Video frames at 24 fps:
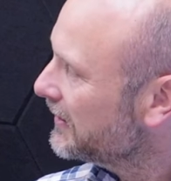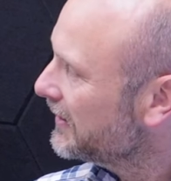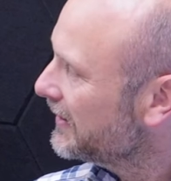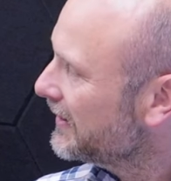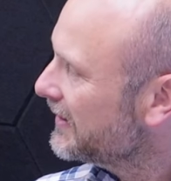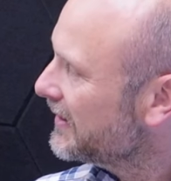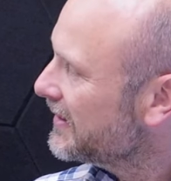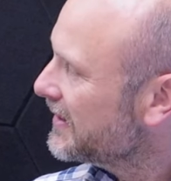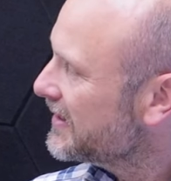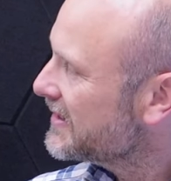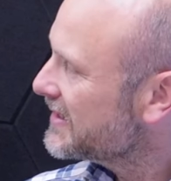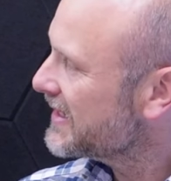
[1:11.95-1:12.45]
Mm
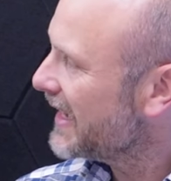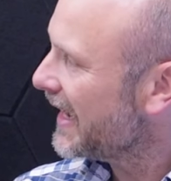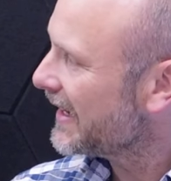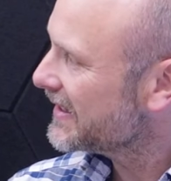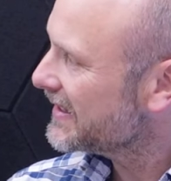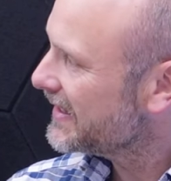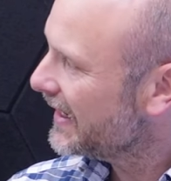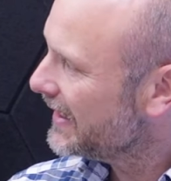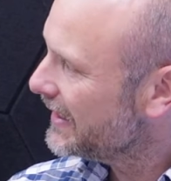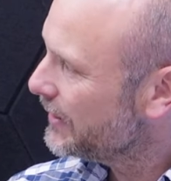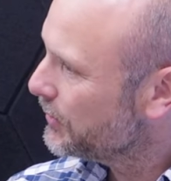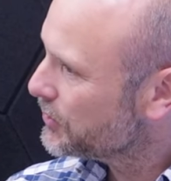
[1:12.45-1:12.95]
-hmm.
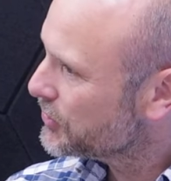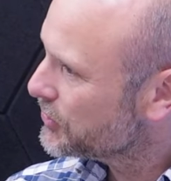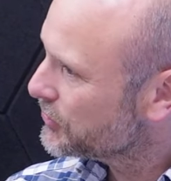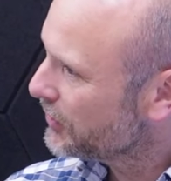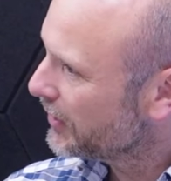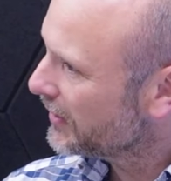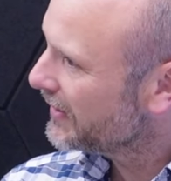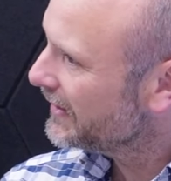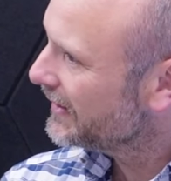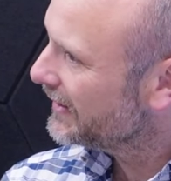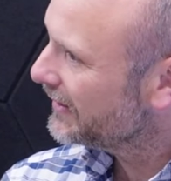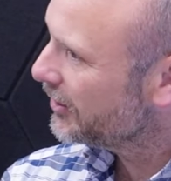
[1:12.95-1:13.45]
Saturday, you were
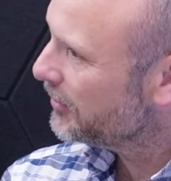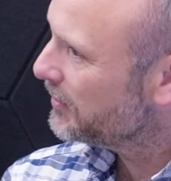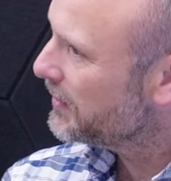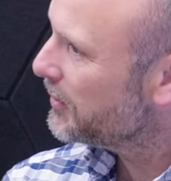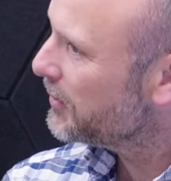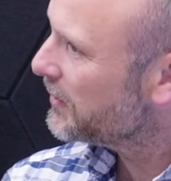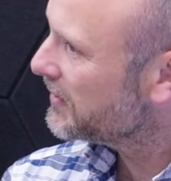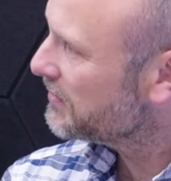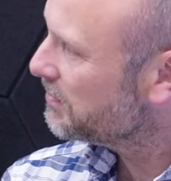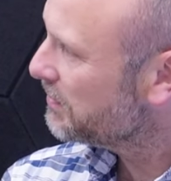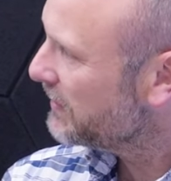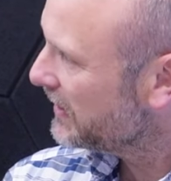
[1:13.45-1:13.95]
struggling a little bit
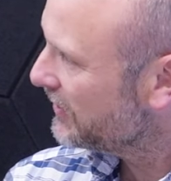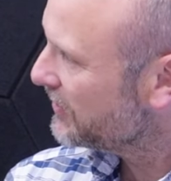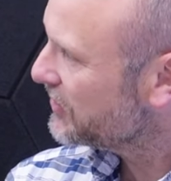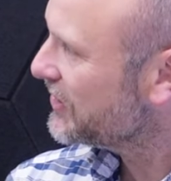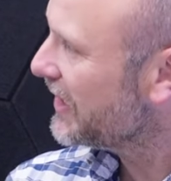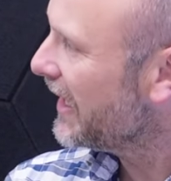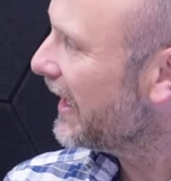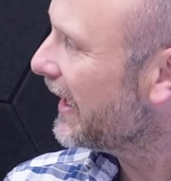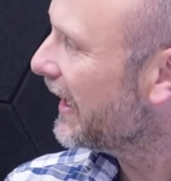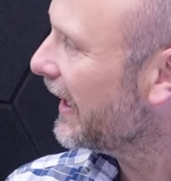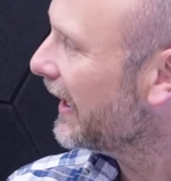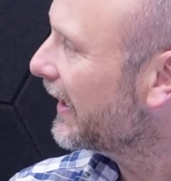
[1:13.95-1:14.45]
with a bit of
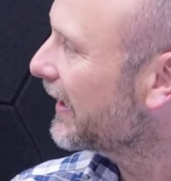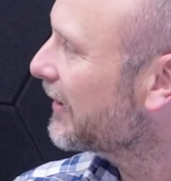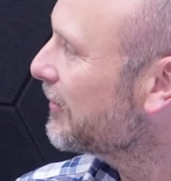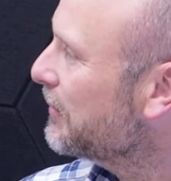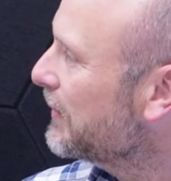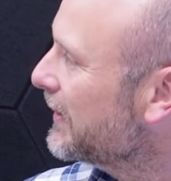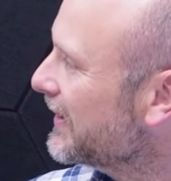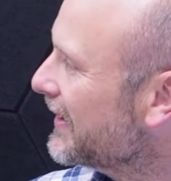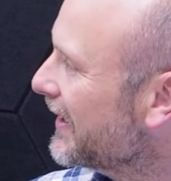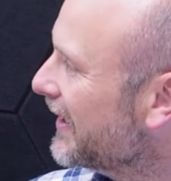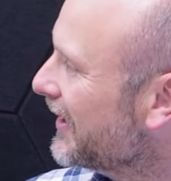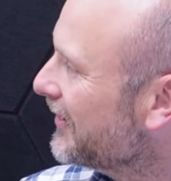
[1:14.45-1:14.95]
jet lag,
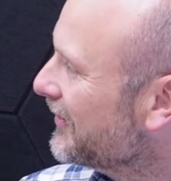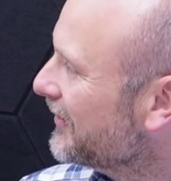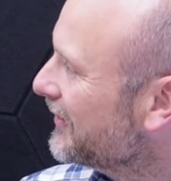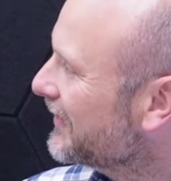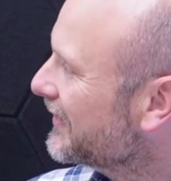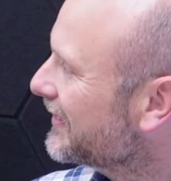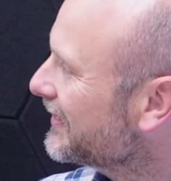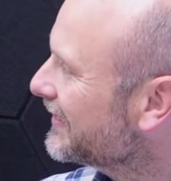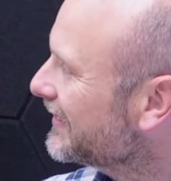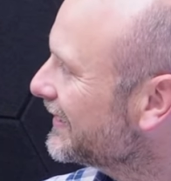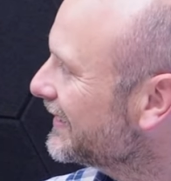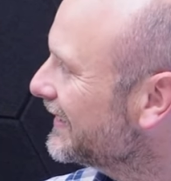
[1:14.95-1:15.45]
but um,
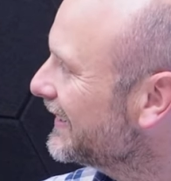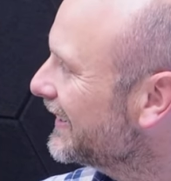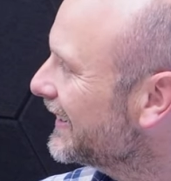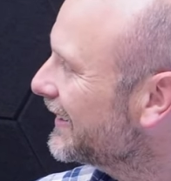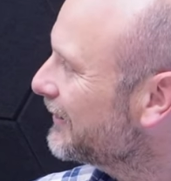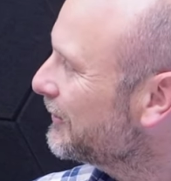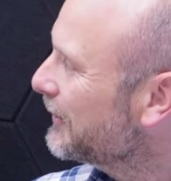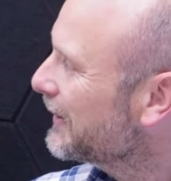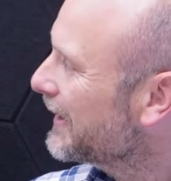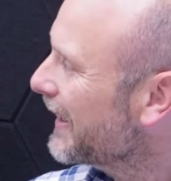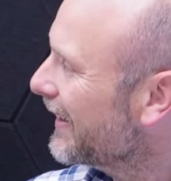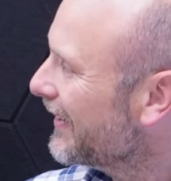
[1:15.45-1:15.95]
yeah, we'll